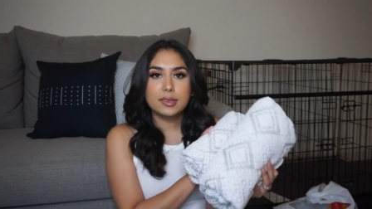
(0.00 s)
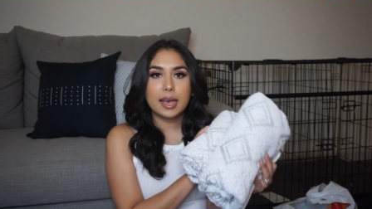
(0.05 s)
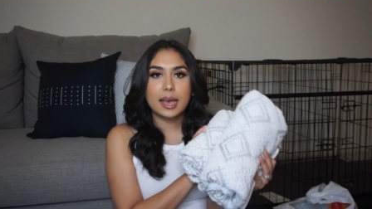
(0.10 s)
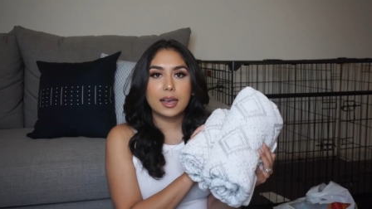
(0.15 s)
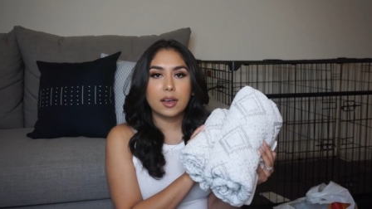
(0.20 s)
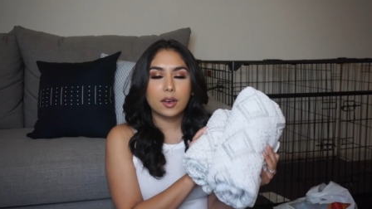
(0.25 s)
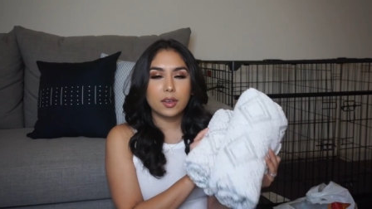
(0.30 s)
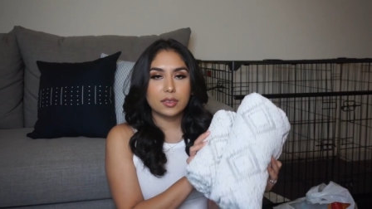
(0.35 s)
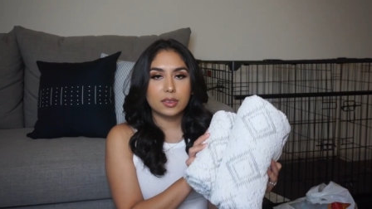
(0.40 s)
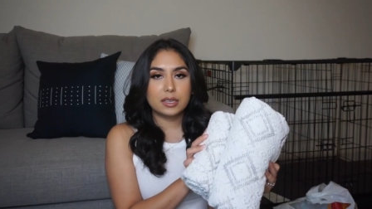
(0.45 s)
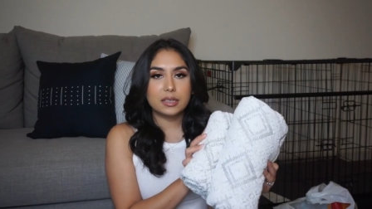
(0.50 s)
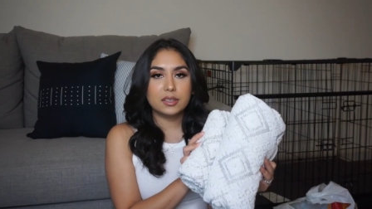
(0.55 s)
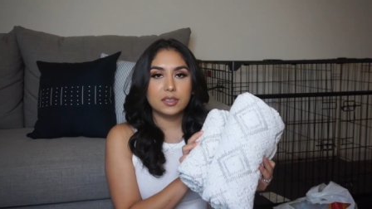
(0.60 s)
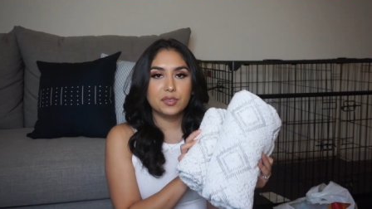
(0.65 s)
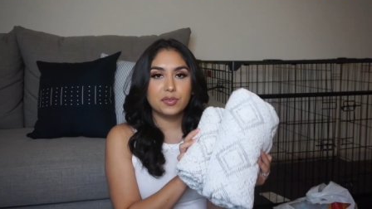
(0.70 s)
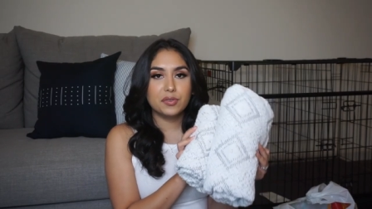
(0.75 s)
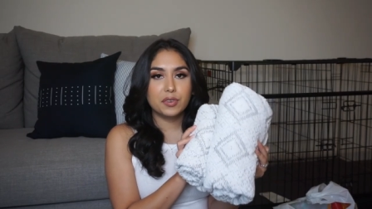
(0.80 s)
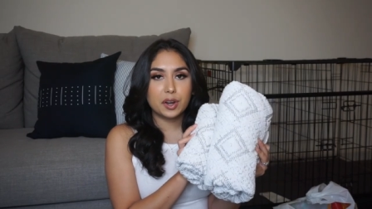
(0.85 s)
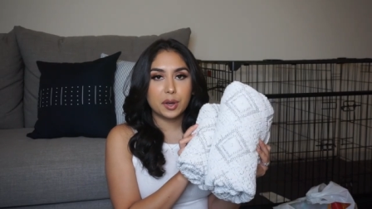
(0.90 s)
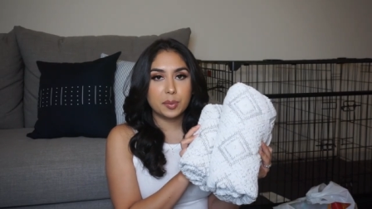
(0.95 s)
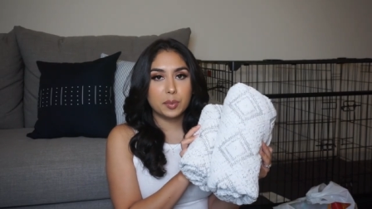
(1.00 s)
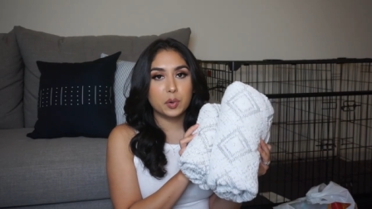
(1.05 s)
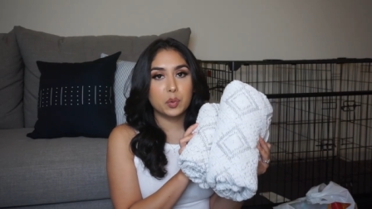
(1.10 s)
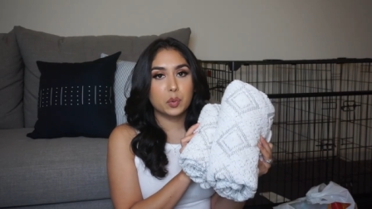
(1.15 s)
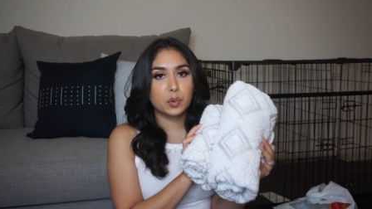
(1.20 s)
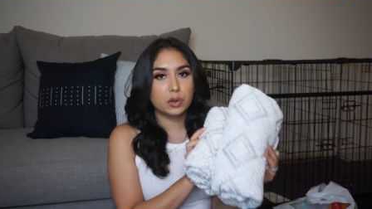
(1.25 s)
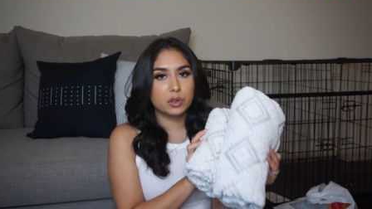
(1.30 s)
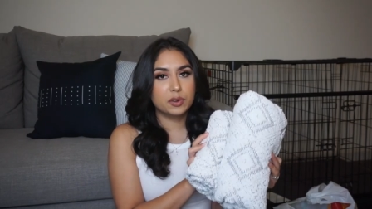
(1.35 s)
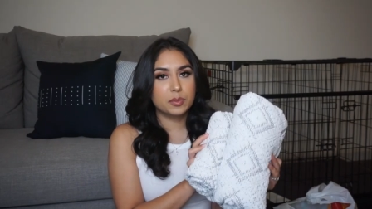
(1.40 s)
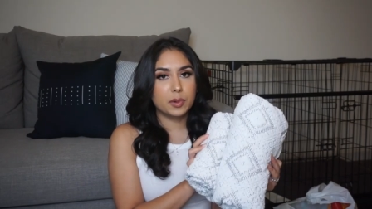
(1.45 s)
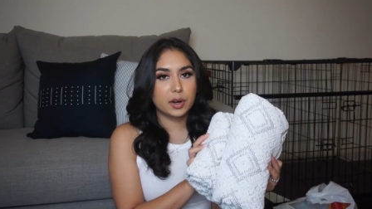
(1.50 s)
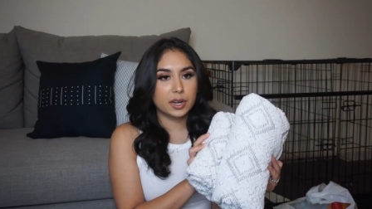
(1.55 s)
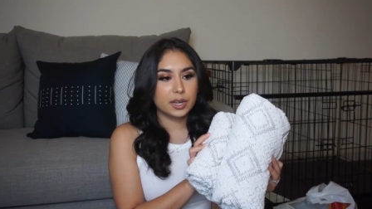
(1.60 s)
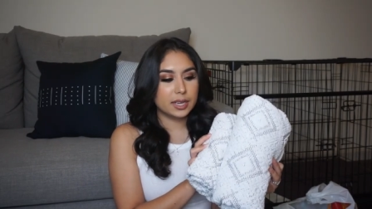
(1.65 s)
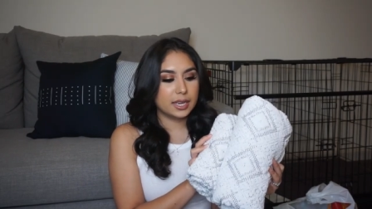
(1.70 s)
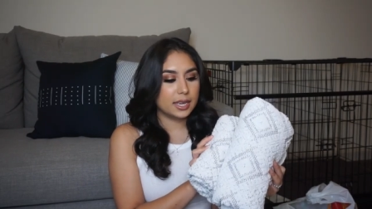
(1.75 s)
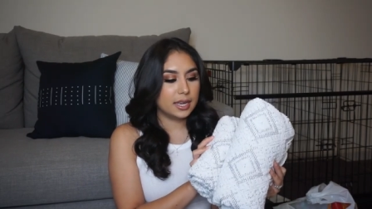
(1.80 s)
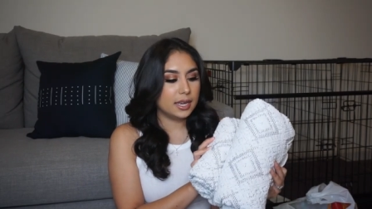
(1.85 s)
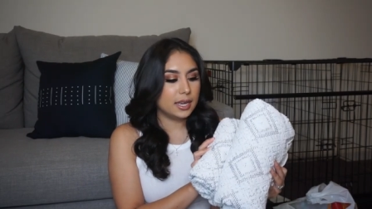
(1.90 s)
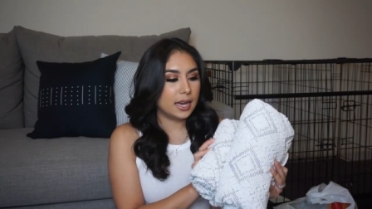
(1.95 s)
I got these from World
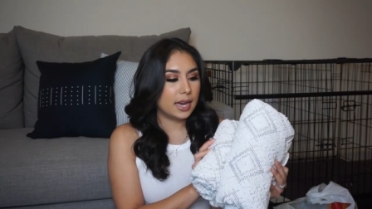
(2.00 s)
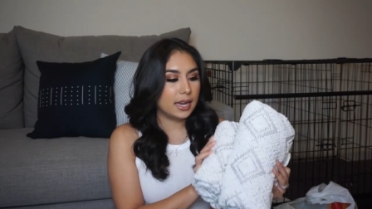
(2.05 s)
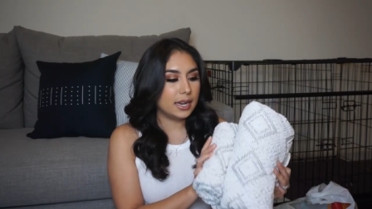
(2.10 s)
Market.